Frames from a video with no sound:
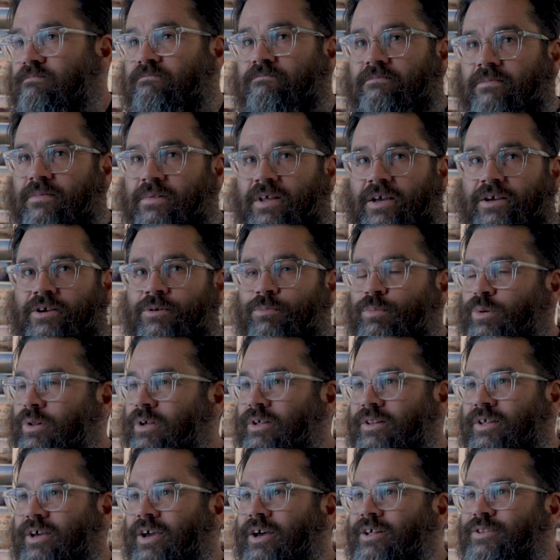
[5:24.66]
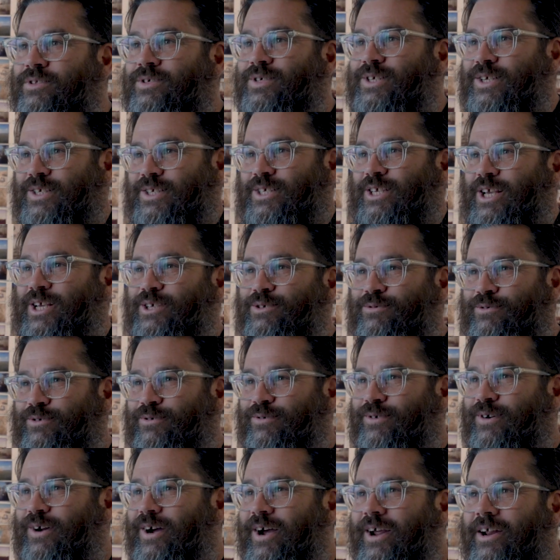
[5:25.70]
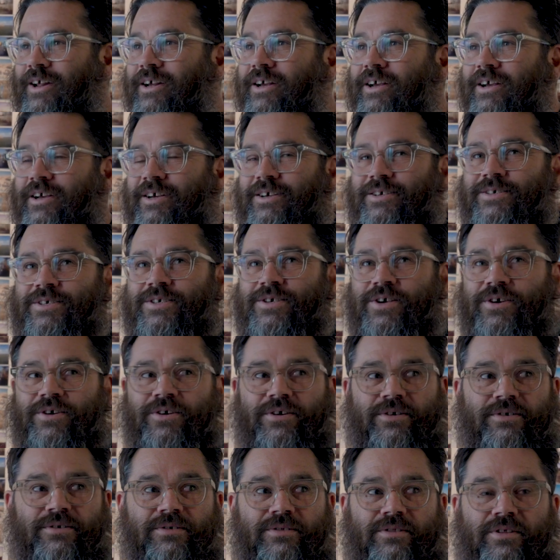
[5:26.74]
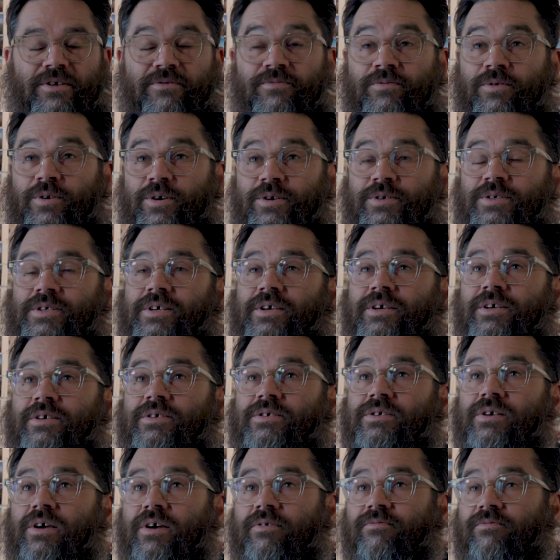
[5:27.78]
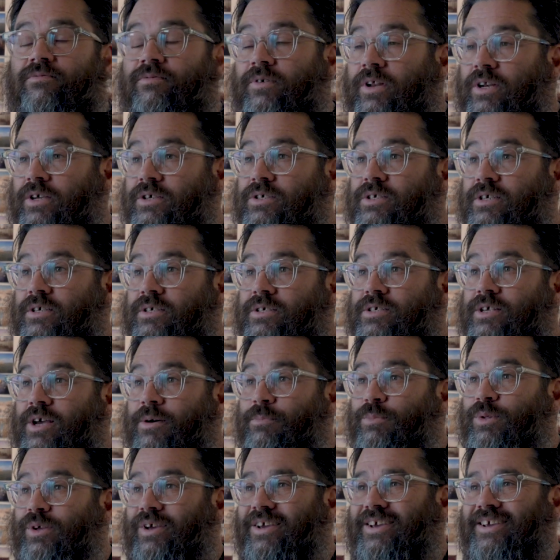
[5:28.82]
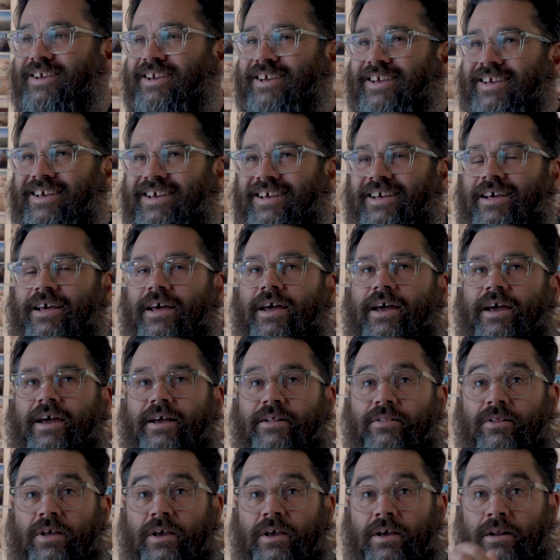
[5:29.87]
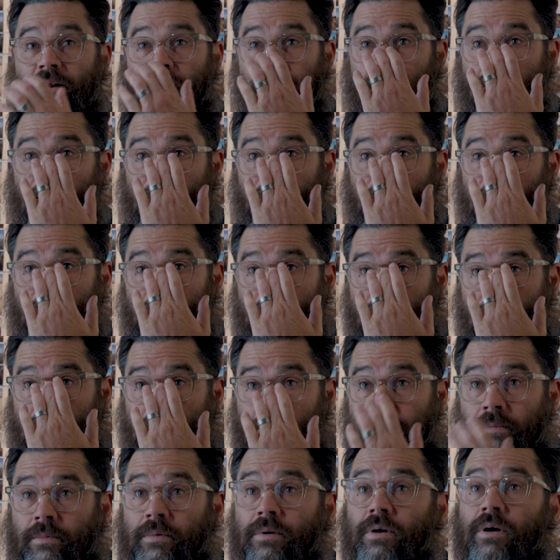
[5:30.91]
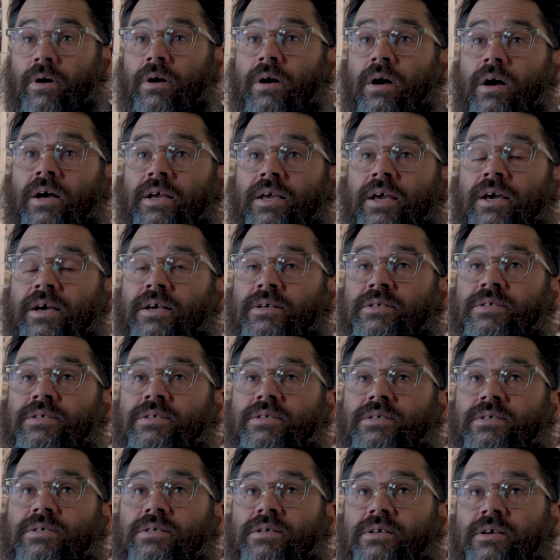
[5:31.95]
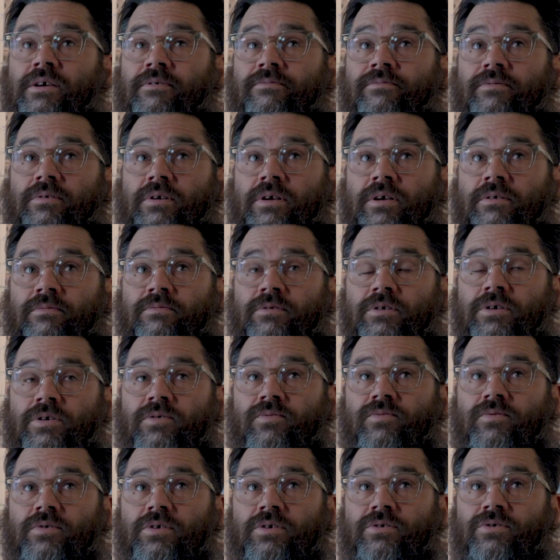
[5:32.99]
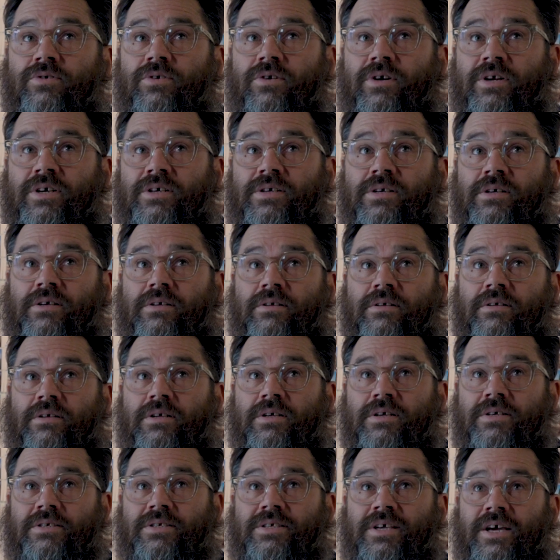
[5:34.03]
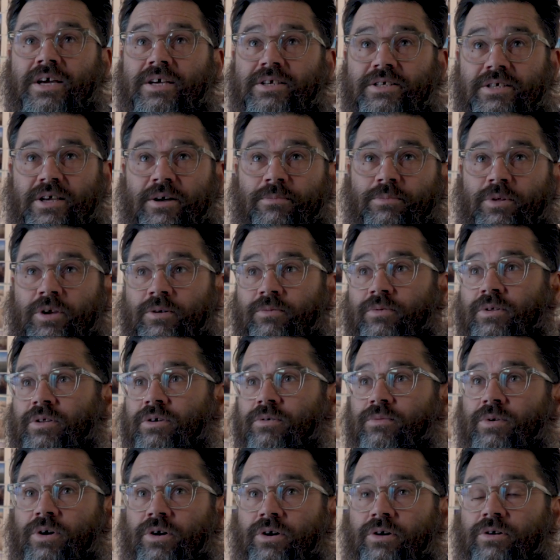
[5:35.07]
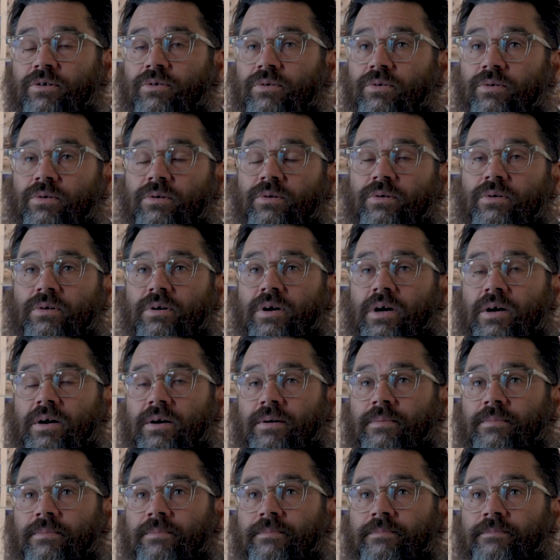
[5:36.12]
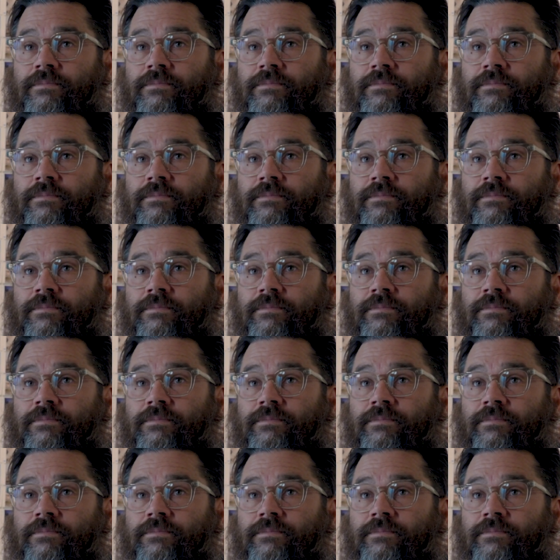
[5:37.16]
they're completely unsuccessful, right? So the first thing is like finishing something. And then I guess if you're trying to say something with your work or